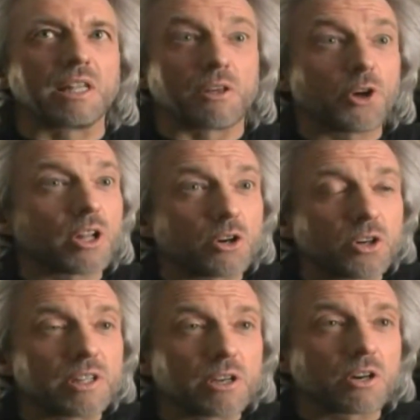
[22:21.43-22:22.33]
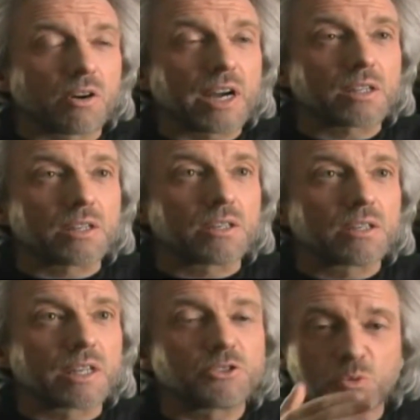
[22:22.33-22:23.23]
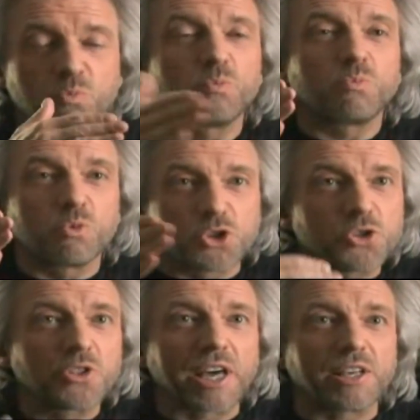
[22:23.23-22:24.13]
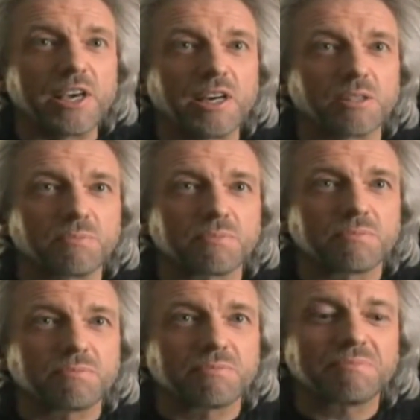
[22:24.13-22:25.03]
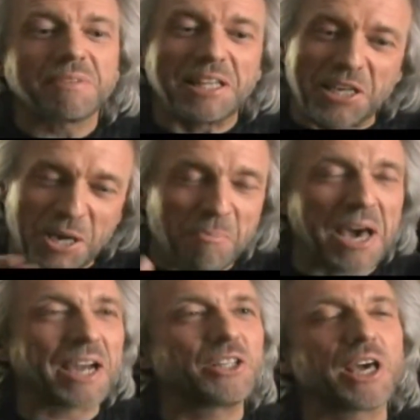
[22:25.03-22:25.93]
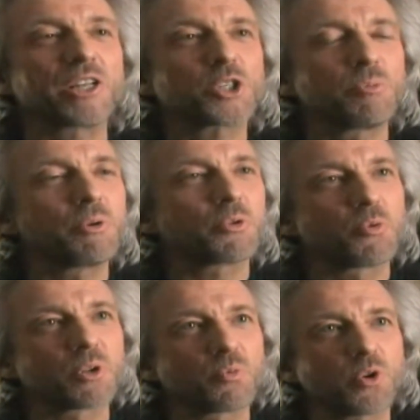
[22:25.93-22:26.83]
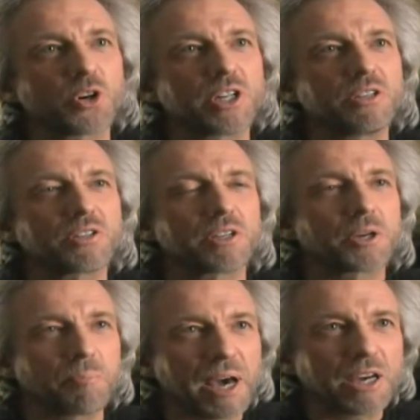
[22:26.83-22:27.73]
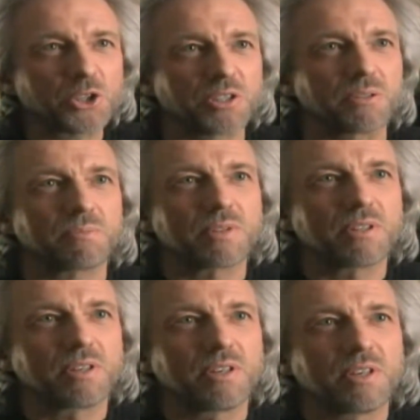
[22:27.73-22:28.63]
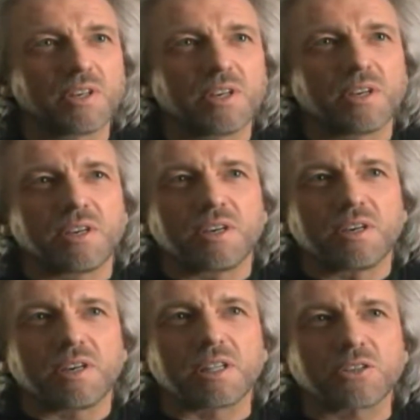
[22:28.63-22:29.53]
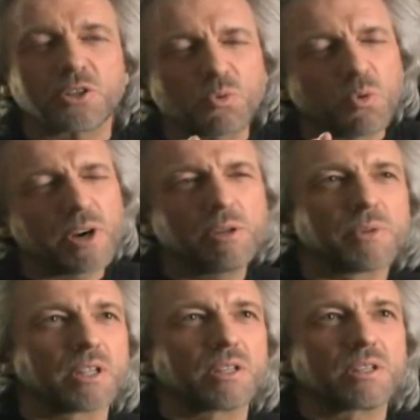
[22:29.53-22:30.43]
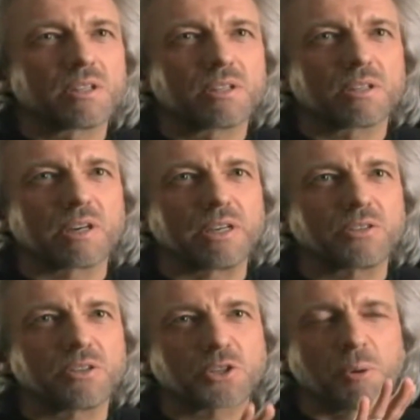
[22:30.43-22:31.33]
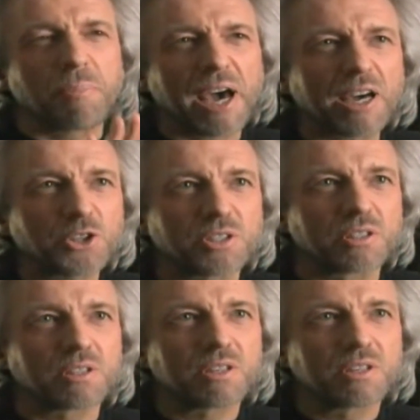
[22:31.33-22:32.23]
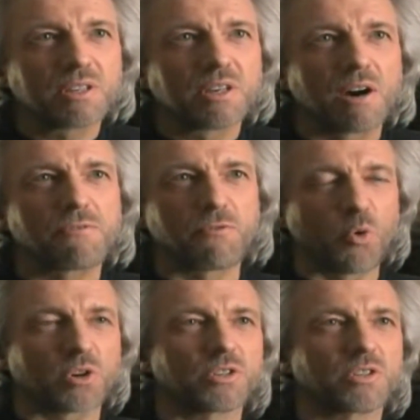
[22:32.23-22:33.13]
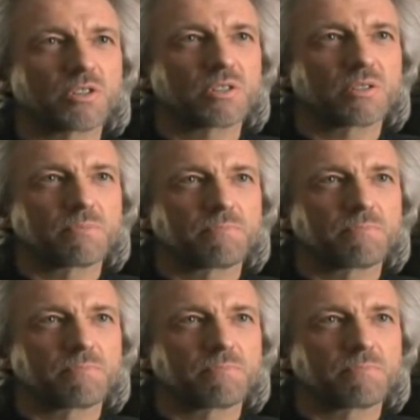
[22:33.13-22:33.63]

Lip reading: And I thought I heard it incorrectly. And I said, would you do that again? And he came back and he answered me with one word, and he said, compassion. And I said, well, wait a minute. I said, is compassion a force